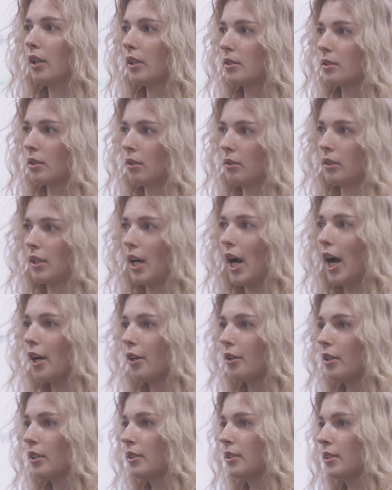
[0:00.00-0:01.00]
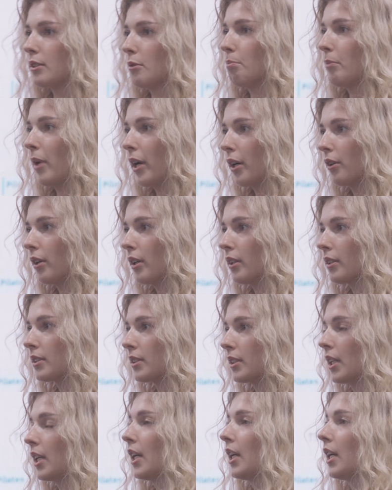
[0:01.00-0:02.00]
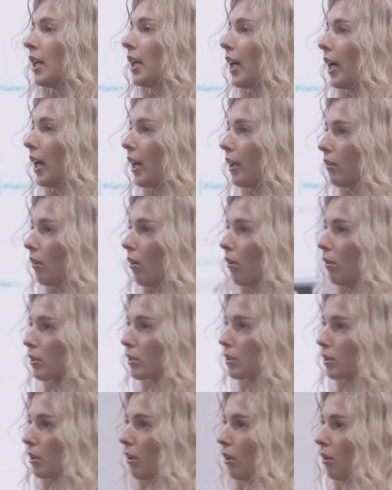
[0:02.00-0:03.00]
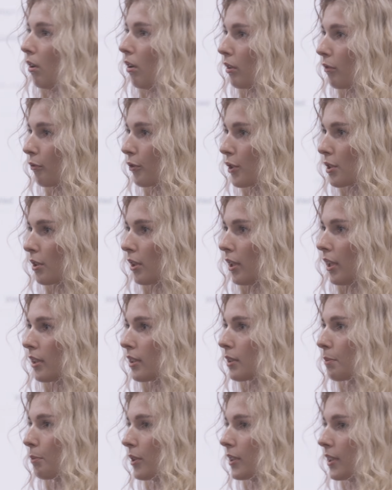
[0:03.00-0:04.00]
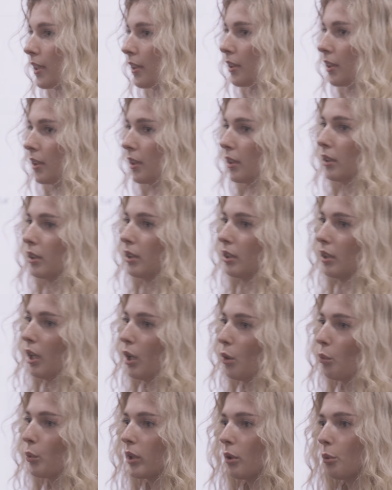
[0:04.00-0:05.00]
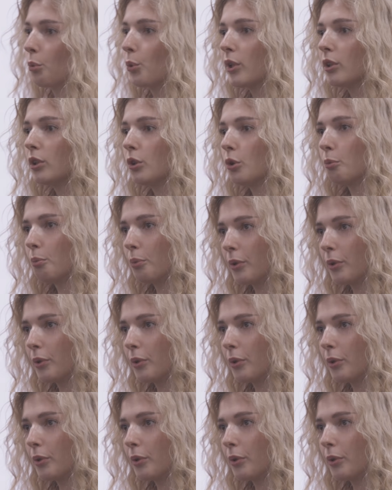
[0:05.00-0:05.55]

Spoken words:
is on iOS, macOS, and also on visionOS, presented with a window